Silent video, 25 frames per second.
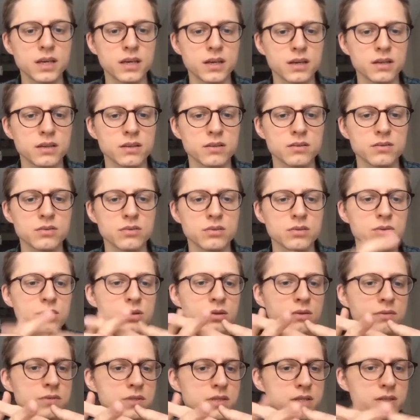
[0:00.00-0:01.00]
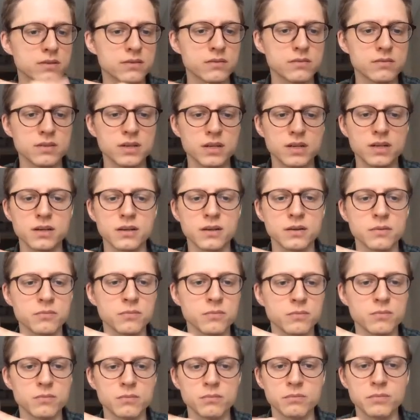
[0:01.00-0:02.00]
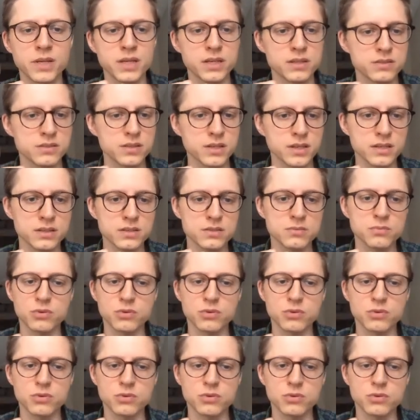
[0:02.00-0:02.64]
And you know that there are many things: